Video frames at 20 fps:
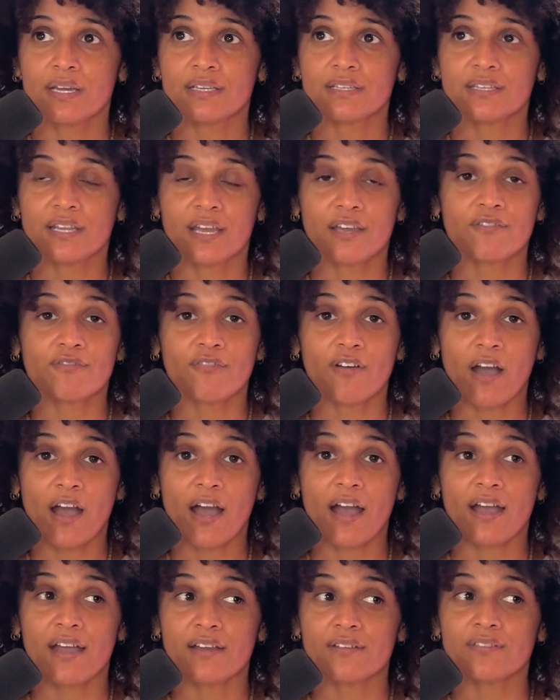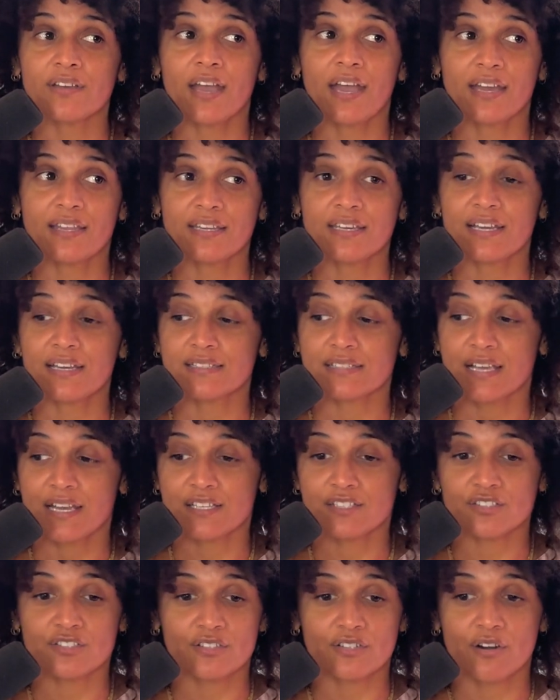day 5 and he has
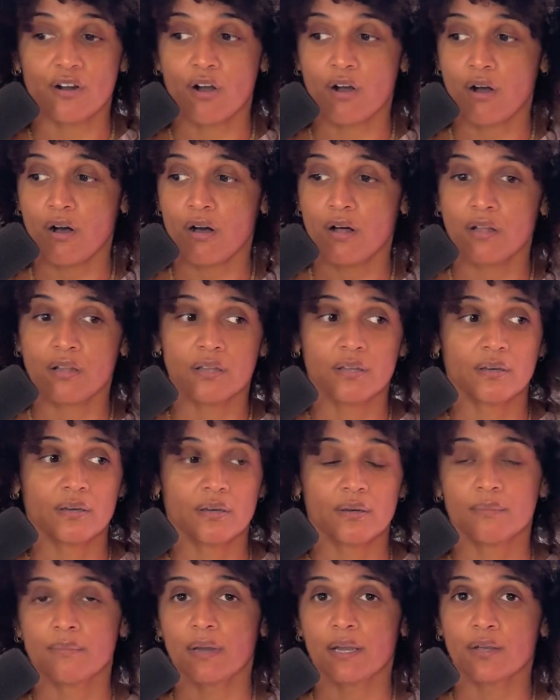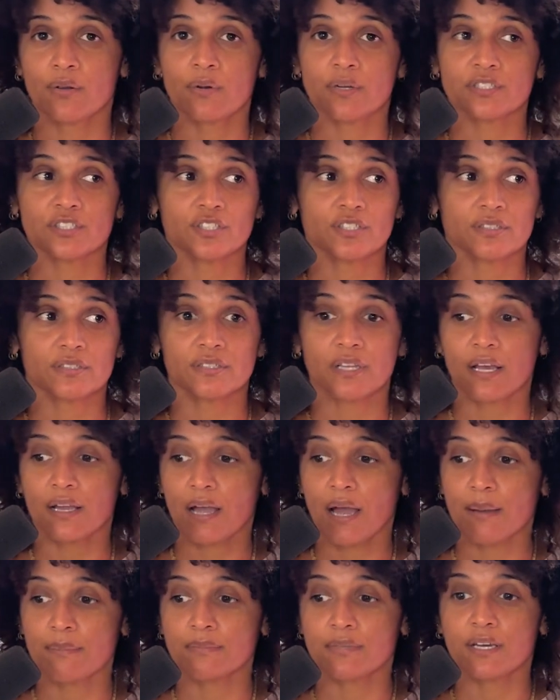answered all my questions. Like,
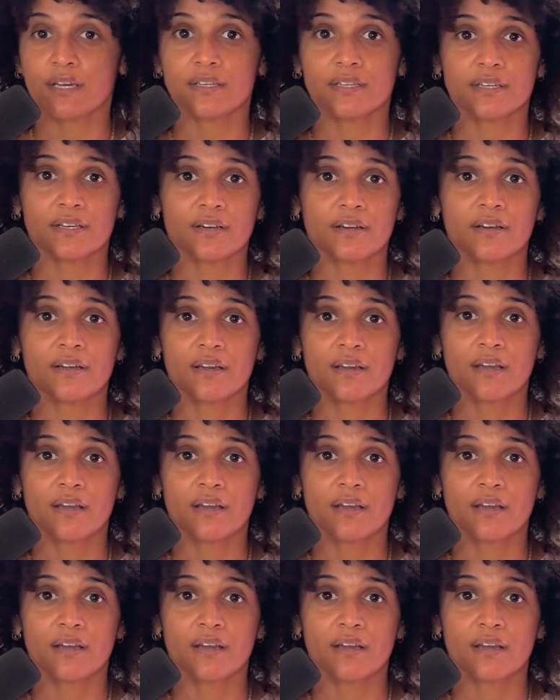I'm done here.